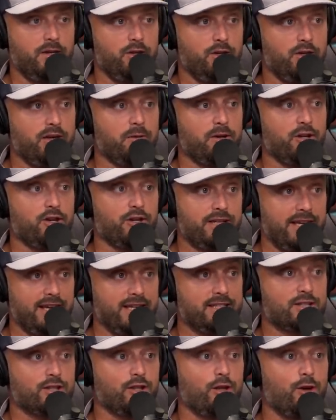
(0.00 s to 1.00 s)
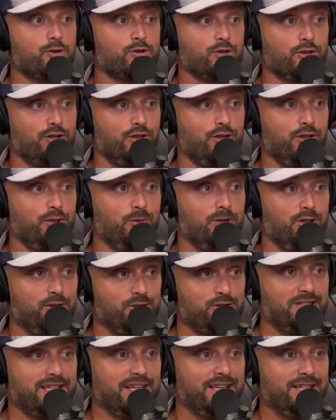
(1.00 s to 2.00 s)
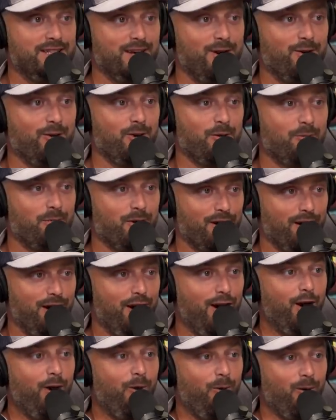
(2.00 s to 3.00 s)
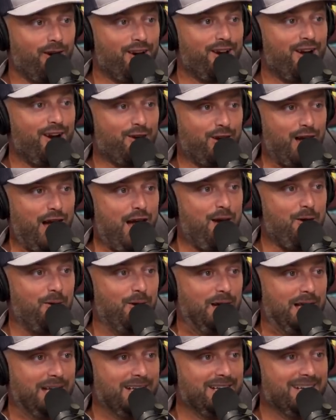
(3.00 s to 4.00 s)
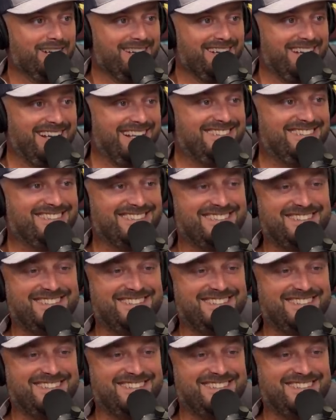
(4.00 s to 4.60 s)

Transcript: You get your kids closer to you when you see a dodo bird. Where are y'all going? And he